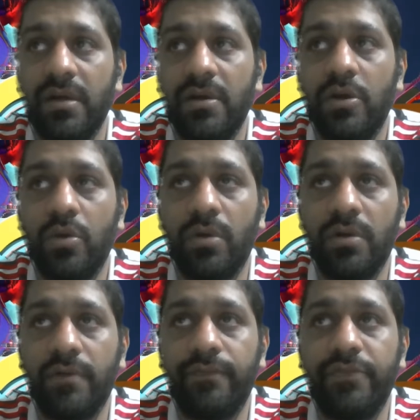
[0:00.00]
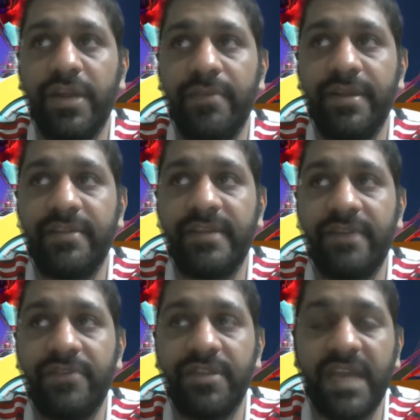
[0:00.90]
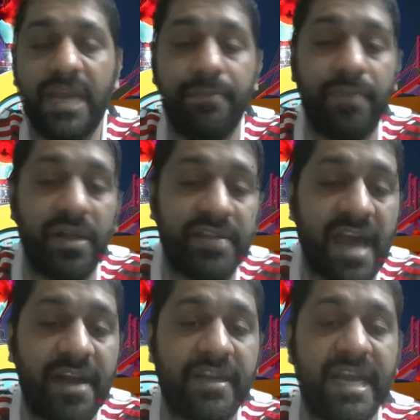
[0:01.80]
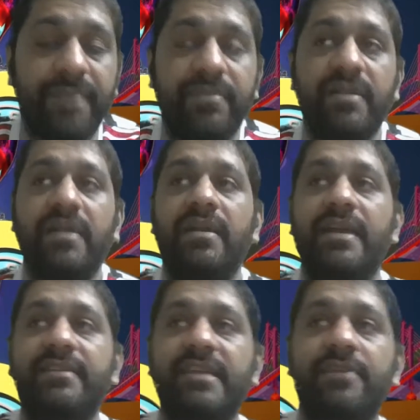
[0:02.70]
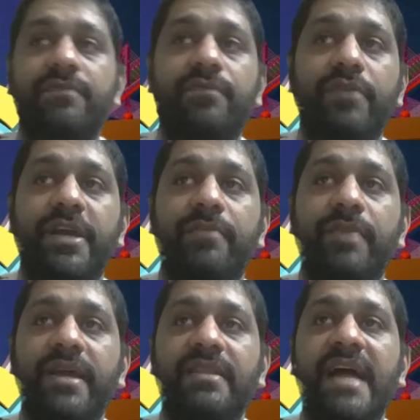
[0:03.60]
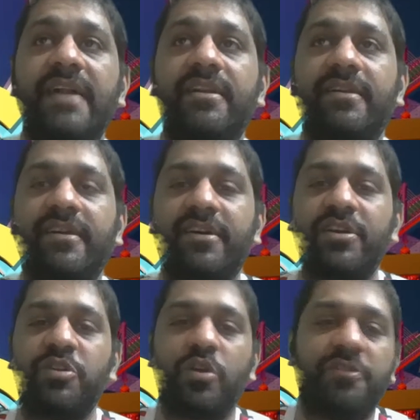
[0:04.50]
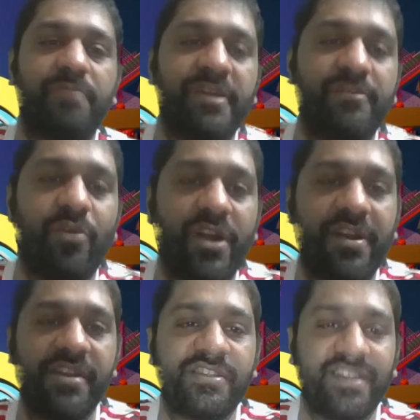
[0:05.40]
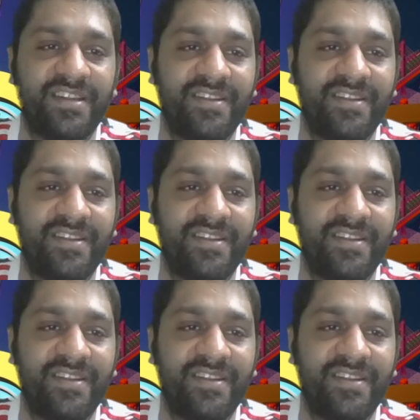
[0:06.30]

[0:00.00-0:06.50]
over 3 minutes left in the game, plus added time. Let's see if we can make that short space more interesting.